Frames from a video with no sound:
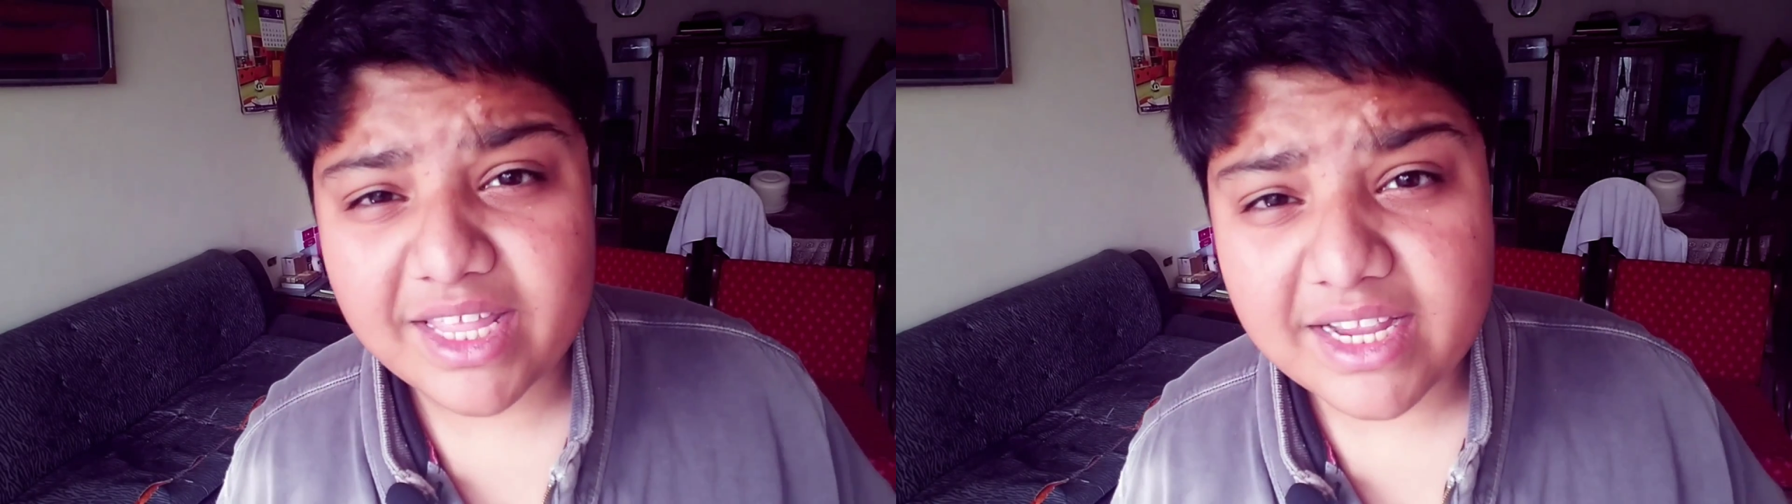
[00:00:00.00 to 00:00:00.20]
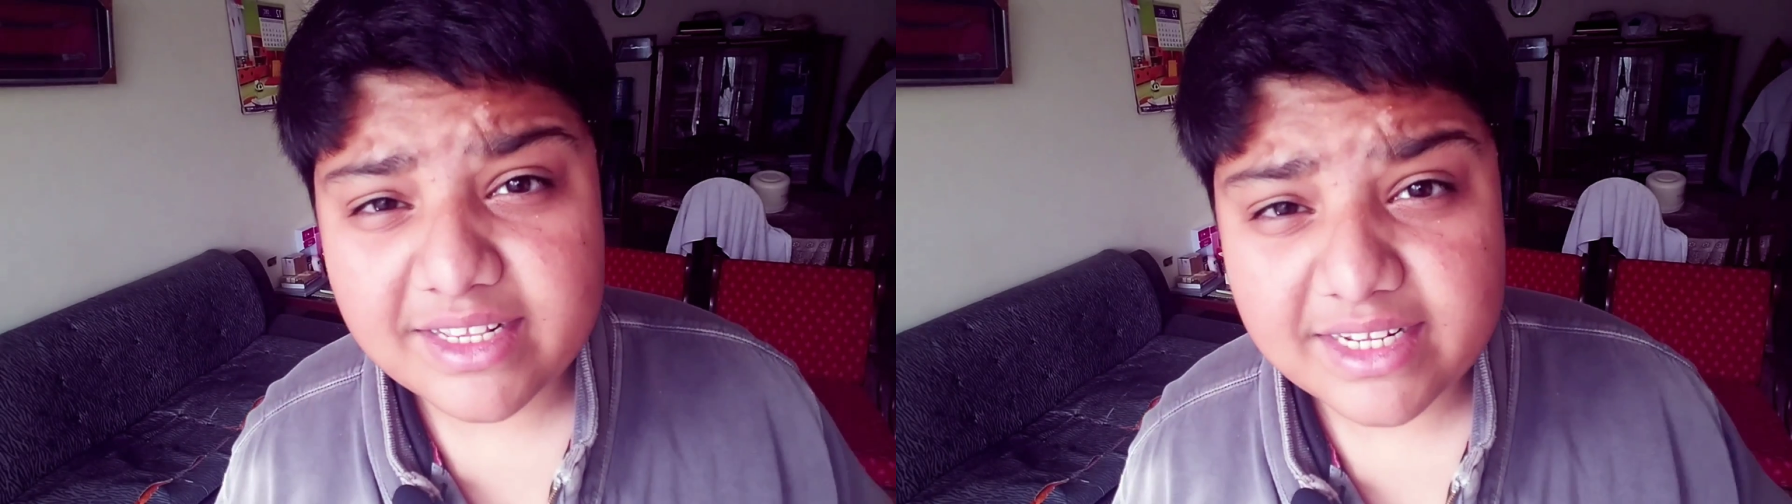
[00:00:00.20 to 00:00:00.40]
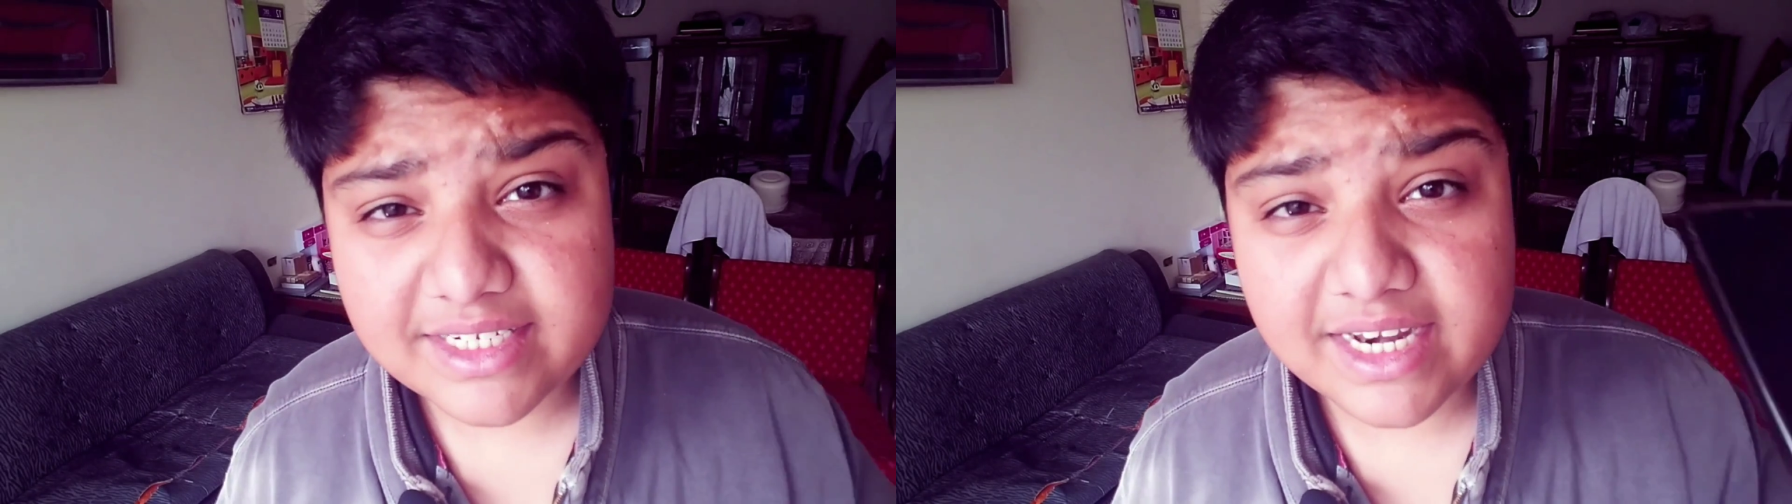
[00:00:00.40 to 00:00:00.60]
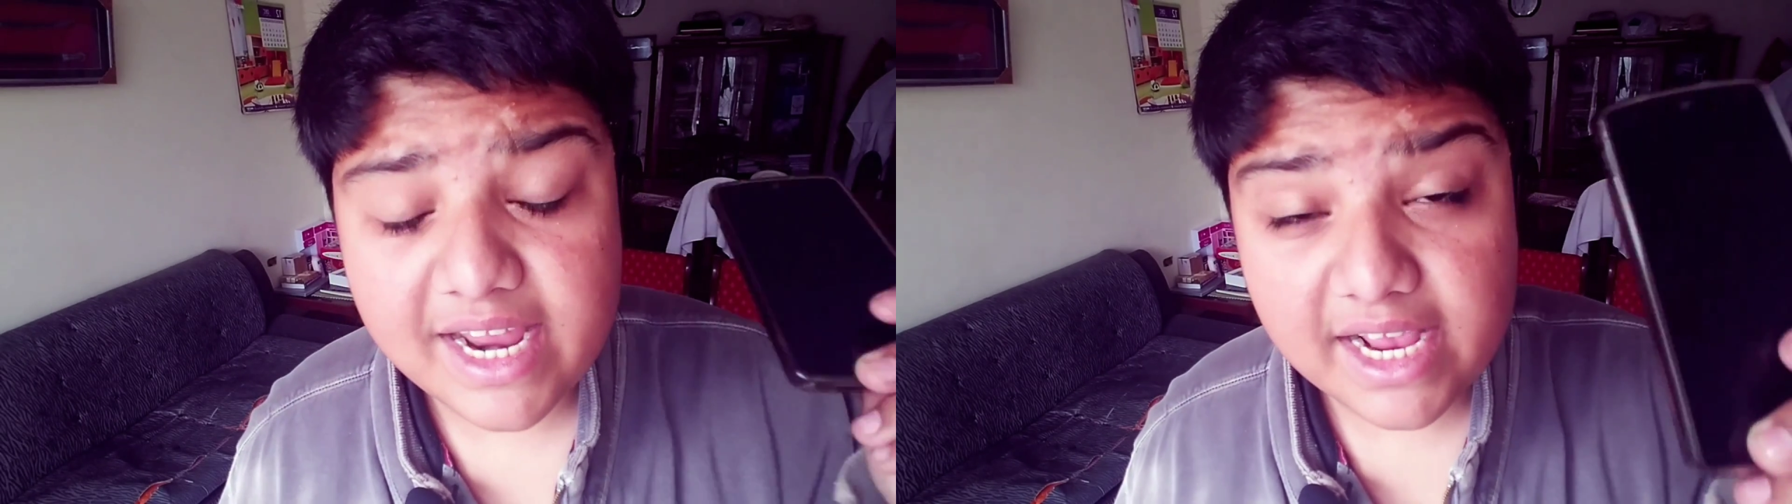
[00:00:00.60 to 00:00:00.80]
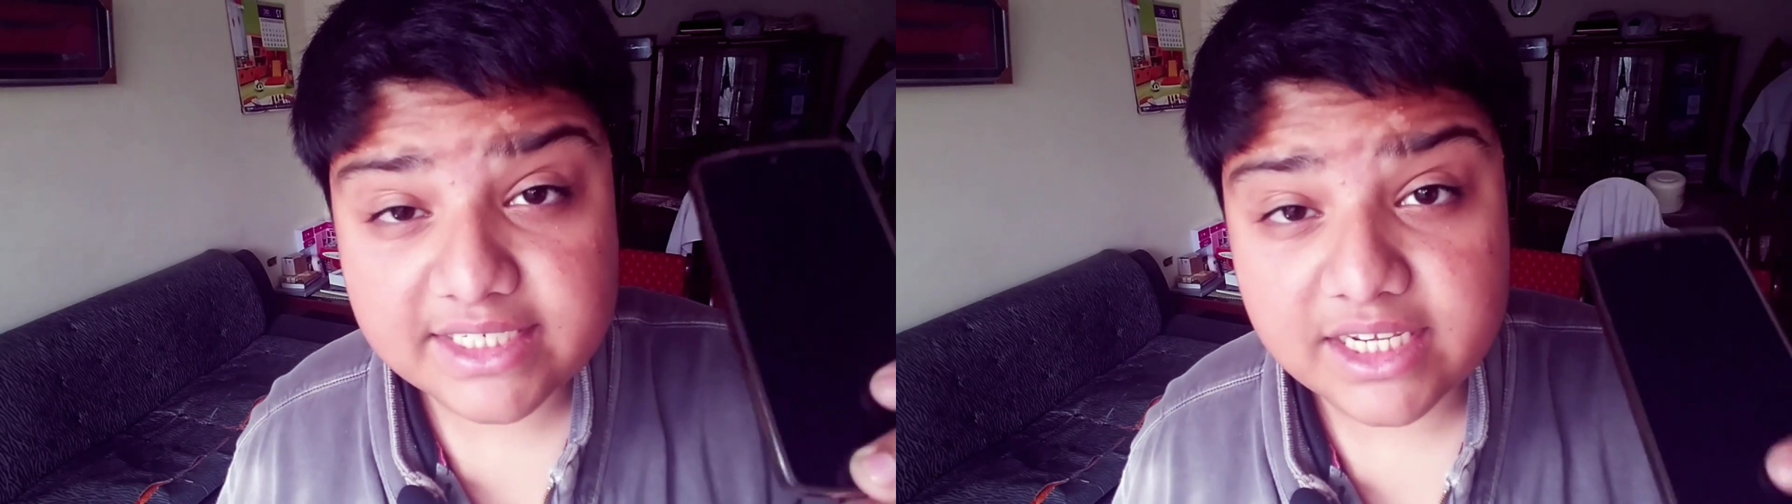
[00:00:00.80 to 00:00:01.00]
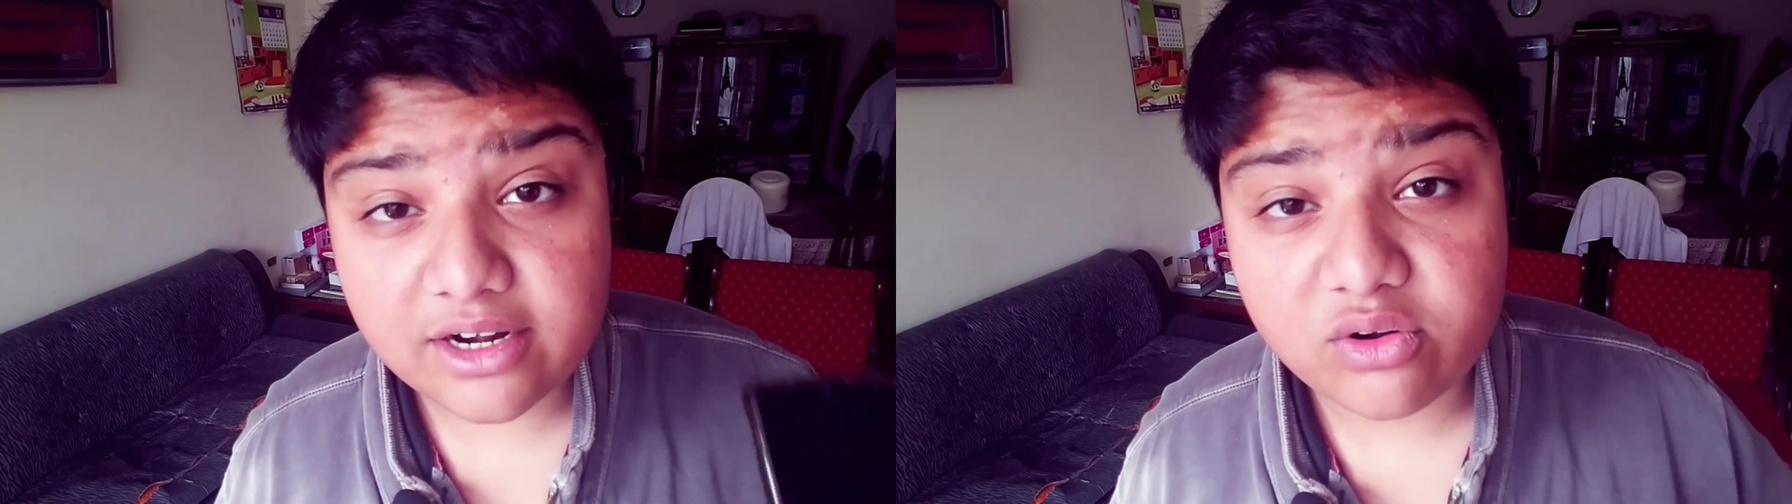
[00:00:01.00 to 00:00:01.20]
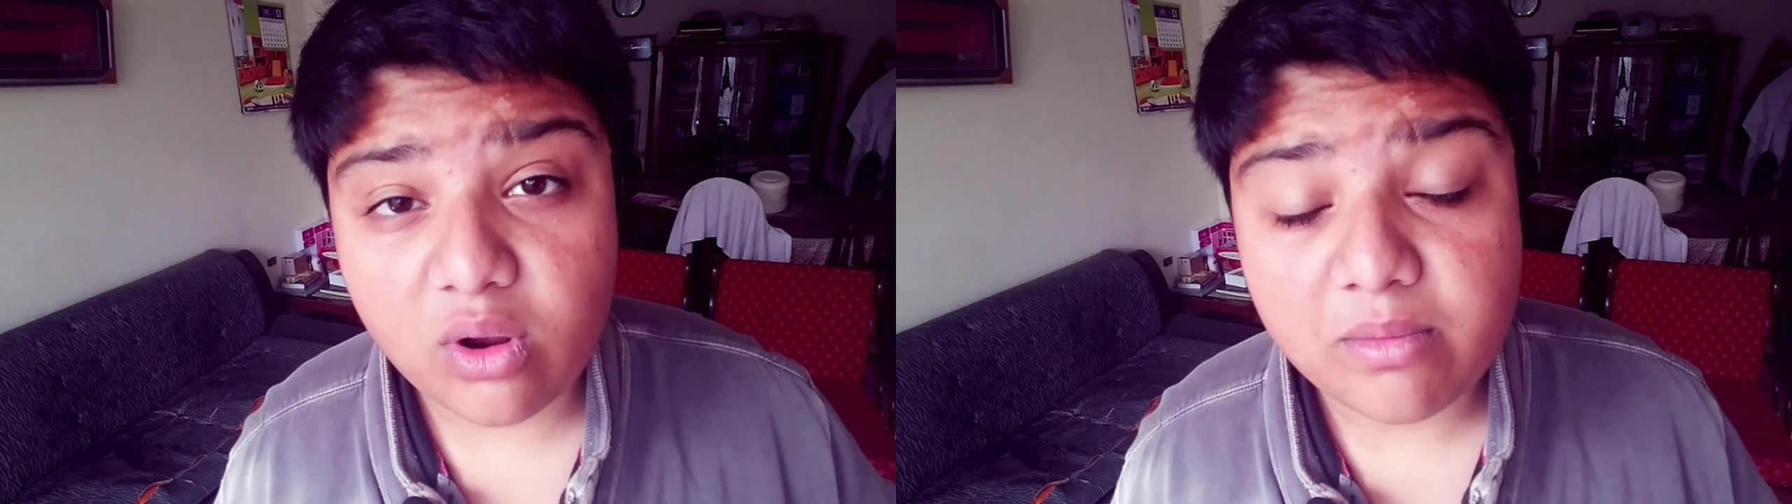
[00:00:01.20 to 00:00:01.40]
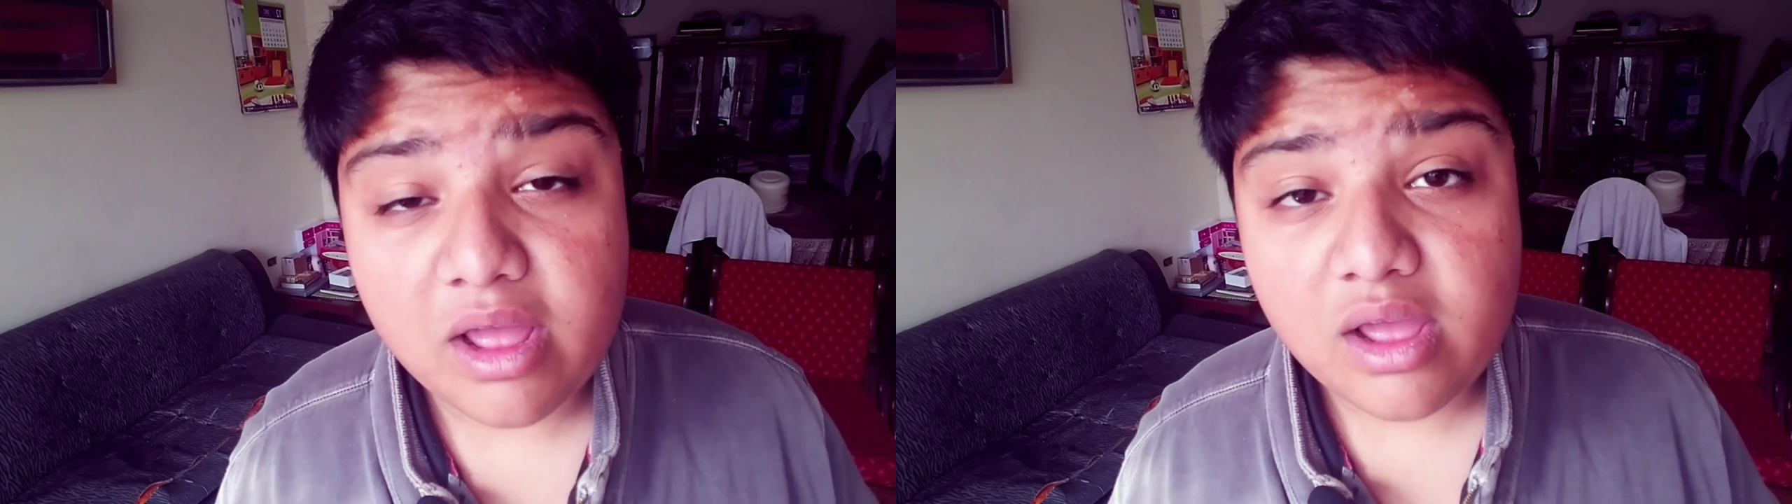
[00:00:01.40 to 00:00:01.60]
I think this is an
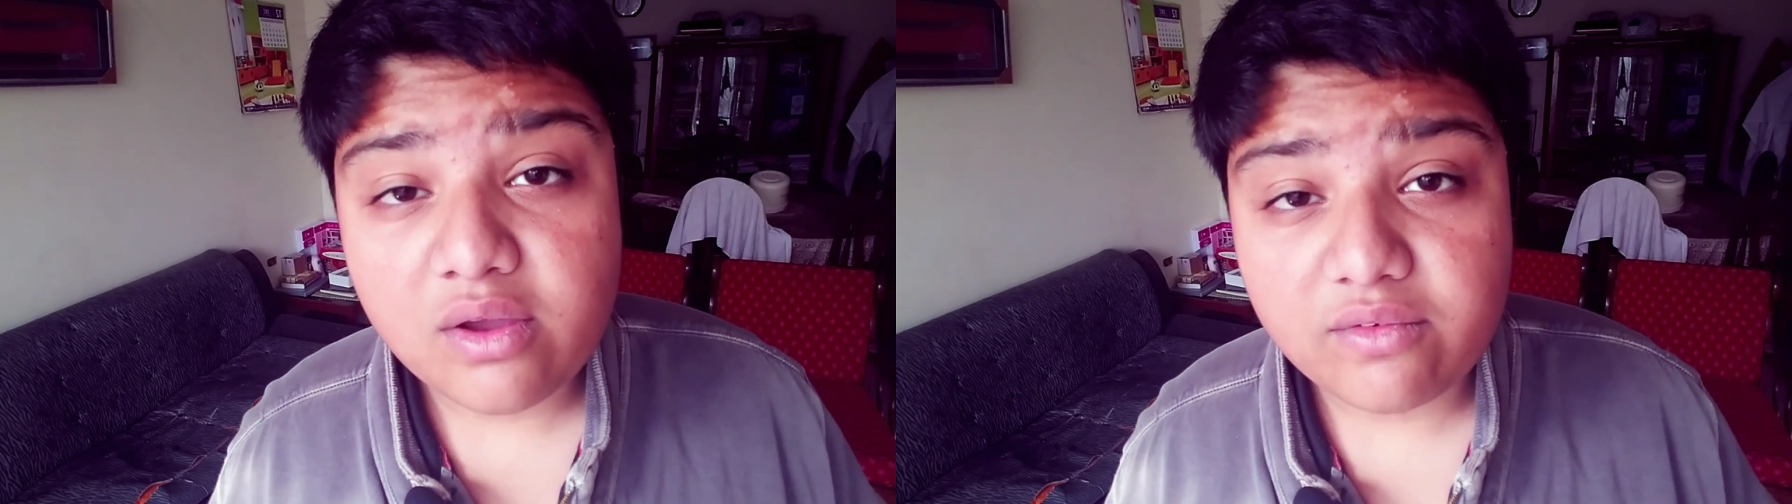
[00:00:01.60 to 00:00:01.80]
excellent ROM